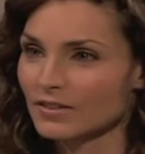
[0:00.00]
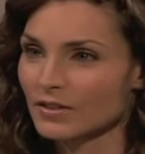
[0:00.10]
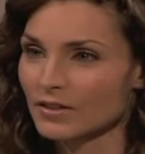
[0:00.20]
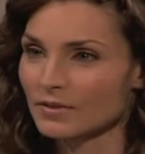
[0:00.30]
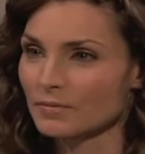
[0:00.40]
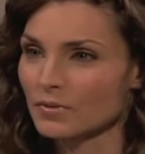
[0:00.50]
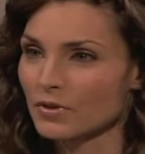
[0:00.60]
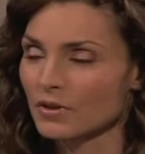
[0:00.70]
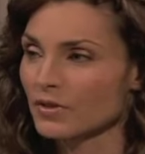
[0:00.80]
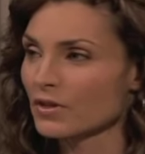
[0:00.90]
The
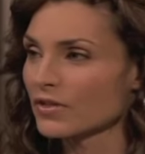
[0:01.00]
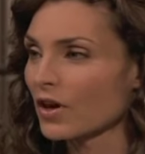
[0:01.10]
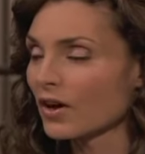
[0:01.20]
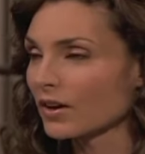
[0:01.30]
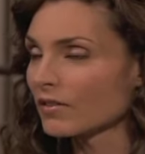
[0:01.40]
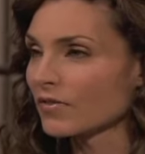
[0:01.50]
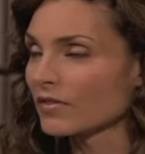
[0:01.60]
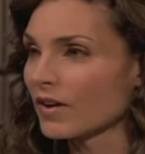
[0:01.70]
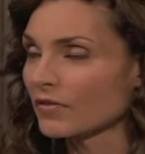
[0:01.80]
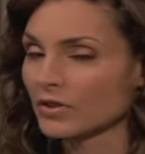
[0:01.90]
the, the thought of,
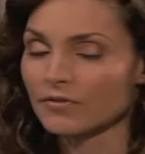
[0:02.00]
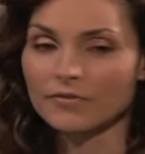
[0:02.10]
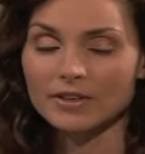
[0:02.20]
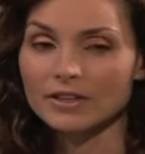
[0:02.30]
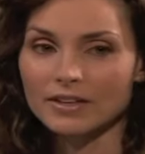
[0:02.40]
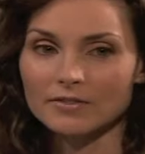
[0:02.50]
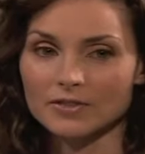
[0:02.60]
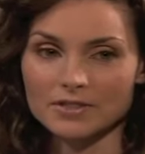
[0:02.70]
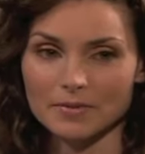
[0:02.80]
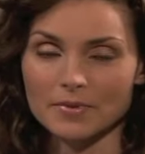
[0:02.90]
of ever feeling for
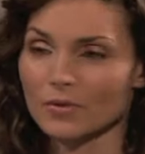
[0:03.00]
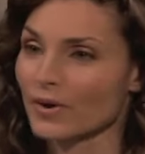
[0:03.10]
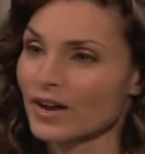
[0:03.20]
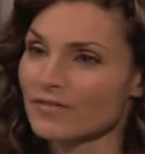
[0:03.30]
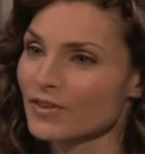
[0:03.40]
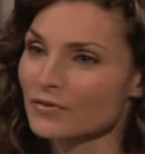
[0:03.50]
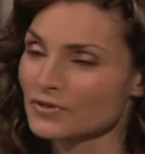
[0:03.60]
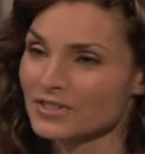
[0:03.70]
someone the way I felt for